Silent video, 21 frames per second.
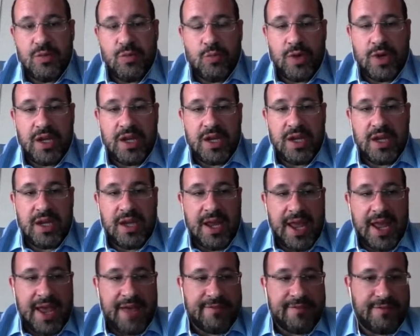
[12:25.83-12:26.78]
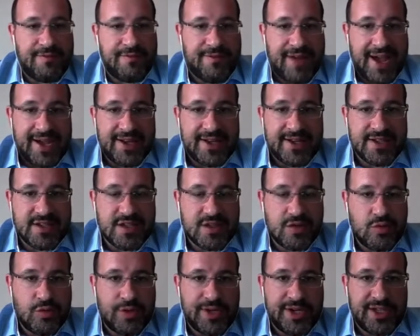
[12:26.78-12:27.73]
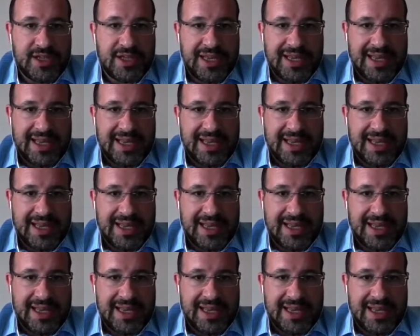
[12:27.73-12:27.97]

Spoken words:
we have financed during the